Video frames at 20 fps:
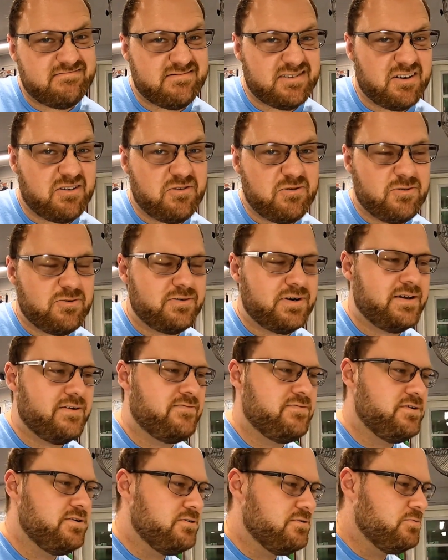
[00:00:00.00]
So
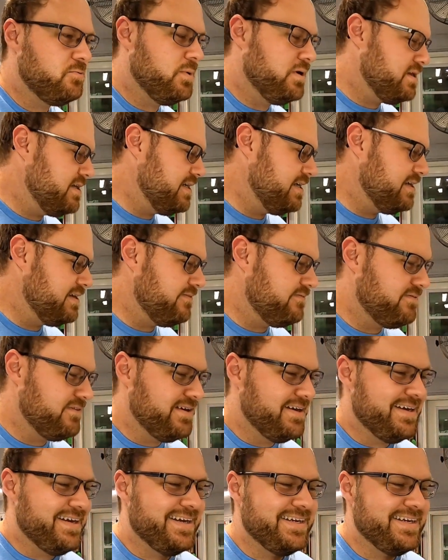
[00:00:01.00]
if you're willing, if